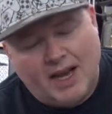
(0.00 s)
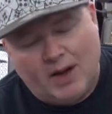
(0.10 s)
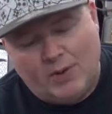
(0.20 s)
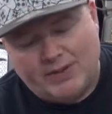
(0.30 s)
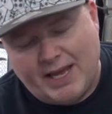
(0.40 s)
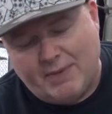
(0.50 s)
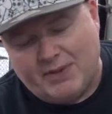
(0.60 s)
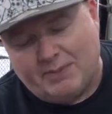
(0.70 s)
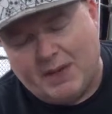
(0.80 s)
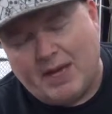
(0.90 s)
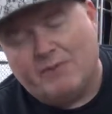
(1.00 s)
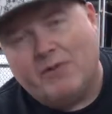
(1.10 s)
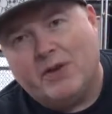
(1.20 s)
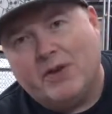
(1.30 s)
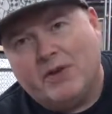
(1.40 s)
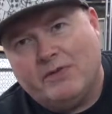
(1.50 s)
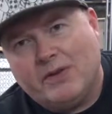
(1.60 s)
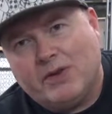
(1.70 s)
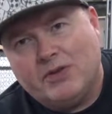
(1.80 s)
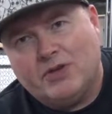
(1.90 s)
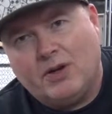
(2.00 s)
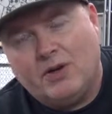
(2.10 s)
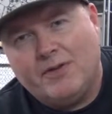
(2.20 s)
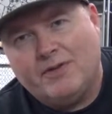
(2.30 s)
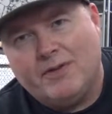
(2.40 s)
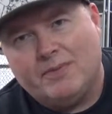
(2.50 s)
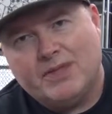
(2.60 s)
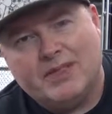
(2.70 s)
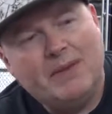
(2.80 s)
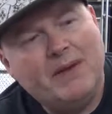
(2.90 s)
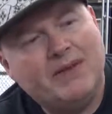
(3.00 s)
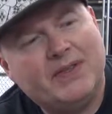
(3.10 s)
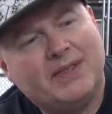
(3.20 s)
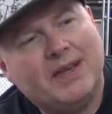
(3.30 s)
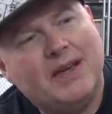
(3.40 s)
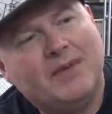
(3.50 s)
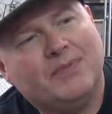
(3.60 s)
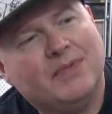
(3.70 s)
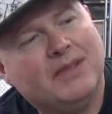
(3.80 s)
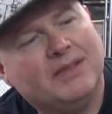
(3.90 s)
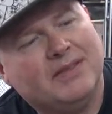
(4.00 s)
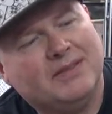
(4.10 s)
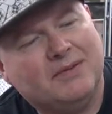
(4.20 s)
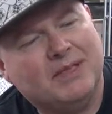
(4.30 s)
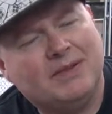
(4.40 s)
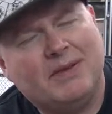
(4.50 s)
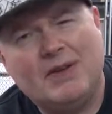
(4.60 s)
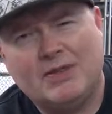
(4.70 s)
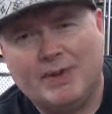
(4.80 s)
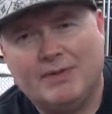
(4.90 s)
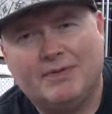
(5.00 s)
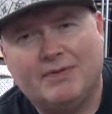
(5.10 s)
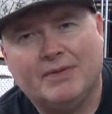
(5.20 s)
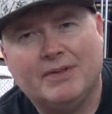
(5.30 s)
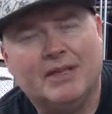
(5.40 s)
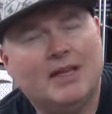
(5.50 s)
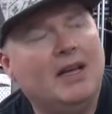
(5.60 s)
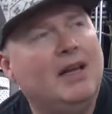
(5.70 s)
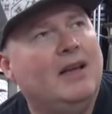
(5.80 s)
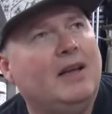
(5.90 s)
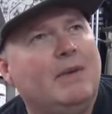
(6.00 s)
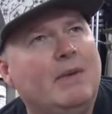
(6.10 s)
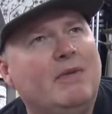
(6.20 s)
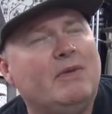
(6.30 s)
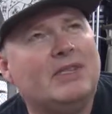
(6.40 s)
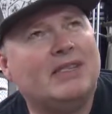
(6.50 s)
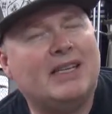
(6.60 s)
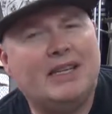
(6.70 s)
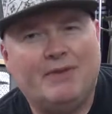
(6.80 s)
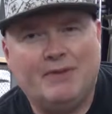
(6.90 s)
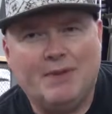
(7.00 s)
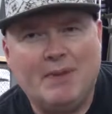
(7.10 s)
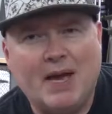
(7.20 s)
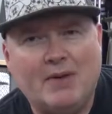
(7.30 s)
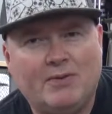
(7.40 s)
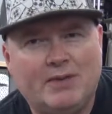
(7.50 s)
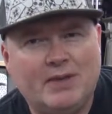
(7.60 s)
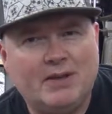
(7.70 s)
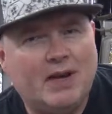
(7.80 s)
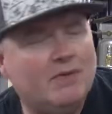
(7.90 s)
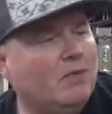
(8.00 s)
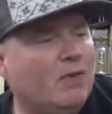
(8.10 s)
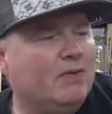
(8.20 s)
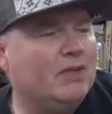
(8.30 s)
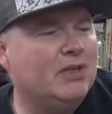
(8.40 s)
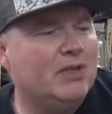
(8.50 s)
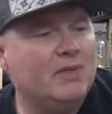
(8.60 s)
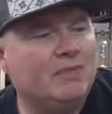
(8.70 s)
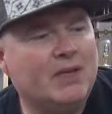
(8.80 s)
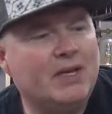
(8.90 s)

I was able to pick up the controller from Smith's. I think it's about, I can't remember, it was exactly £50 or £59, one of the two.